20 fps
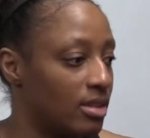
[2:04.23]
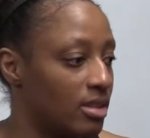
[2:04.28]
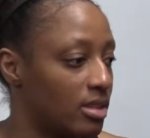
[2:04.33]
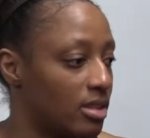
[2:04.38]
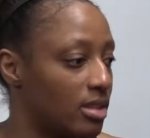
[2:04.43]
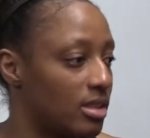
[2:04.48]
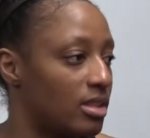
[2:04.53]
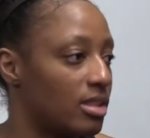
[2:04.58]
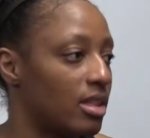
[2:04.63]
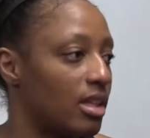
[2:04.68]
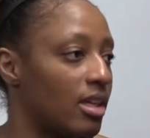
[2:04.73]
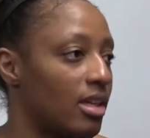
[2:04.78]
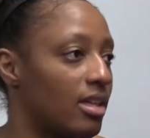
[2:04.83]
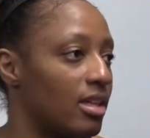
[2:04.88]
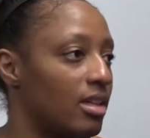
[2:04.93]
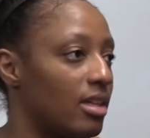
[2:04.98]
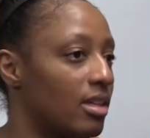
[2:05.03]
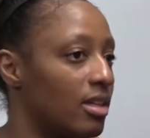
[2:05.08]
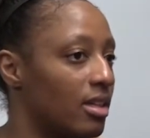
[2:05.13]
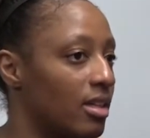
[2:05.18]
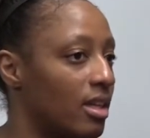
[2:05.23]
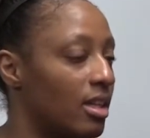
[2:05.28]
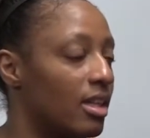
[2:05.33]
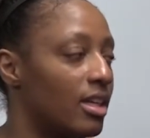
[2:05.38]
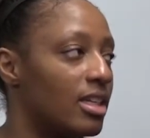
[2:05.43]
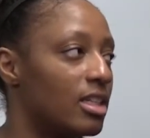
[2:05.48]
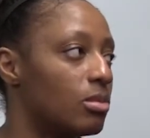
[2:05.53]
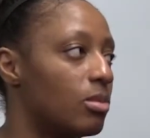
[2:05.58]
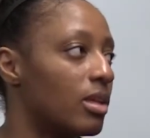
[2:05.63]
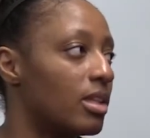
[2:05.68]
she said
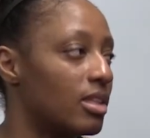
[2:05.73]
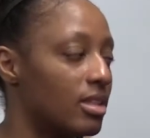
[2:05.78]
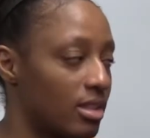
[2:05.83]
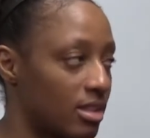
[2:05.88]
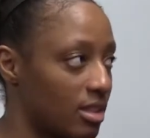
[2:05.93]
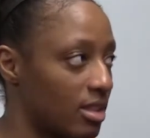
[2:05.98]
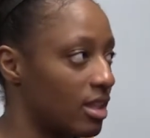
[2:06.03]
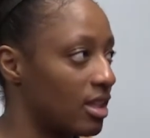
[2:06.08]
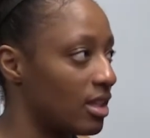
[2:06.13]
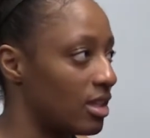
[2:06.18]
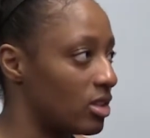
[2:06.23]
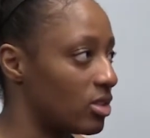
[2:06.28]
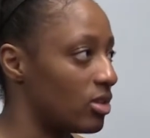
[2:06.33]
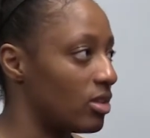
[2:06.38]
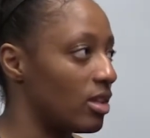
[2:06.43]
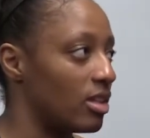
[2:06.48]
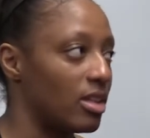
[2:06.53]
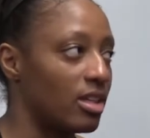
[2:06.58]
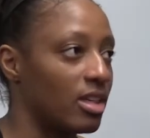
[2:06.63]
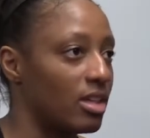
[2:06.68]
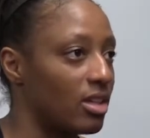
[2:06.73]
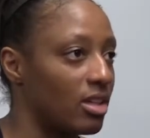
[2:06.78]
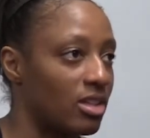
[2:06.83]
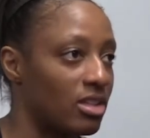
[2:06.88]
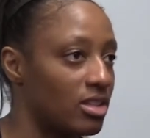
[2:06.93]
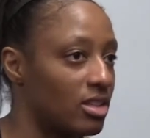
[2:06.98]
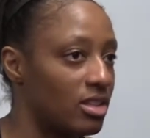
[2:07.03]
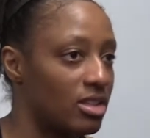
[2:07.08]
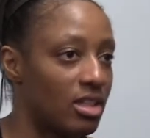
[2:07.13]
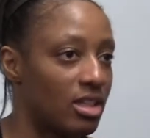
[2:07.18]
LA is about to kick into another gear.
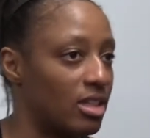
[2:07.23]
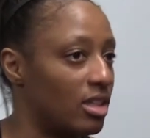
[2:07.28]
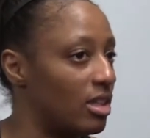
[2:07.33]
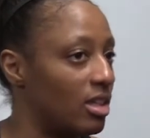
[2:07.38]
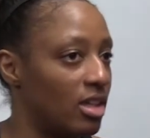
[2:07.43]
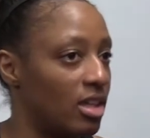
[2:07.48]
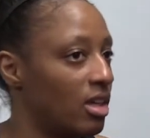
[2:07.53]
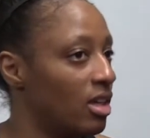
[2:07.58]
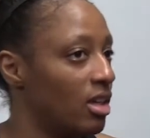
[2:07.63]
She said.